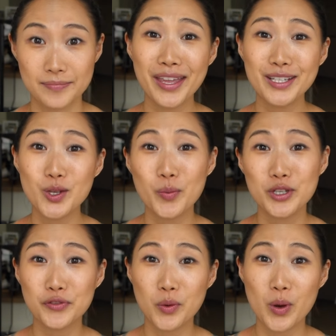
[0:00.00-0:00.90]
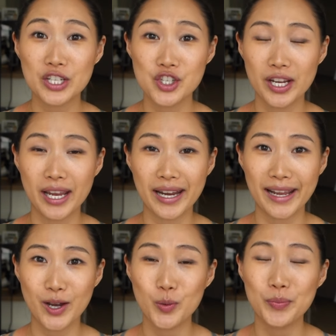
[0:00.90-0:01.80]
Thanks so much for watching and
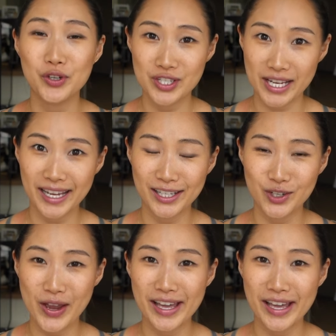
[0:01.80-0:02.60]
I hope your day and your